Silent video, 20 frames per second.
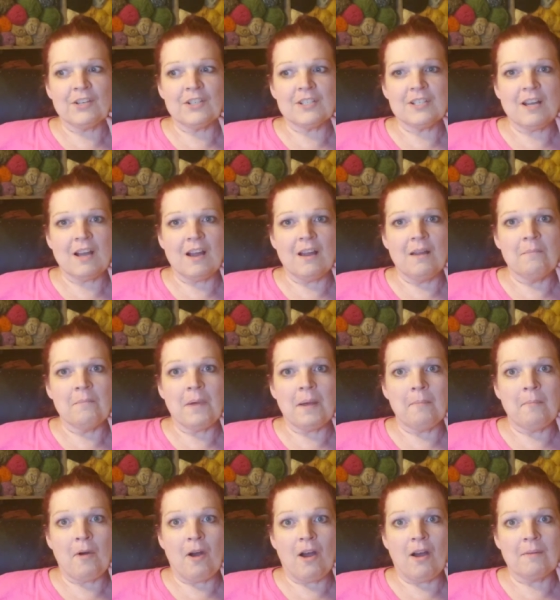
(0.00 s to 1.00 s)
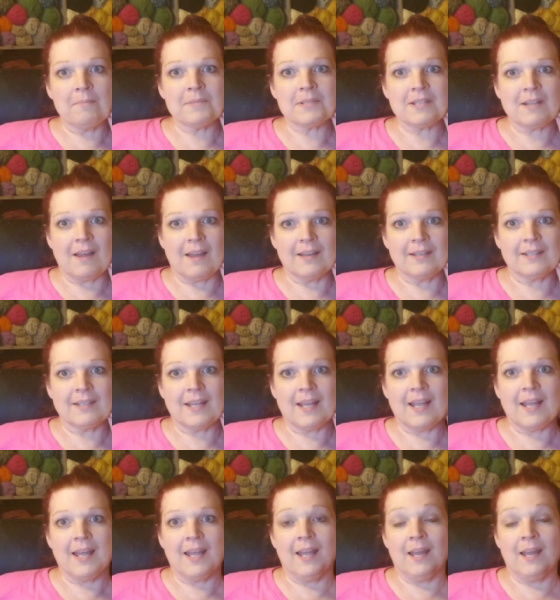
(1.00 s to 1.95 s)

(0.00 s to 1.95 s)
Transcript: a good time. My mom's liked it.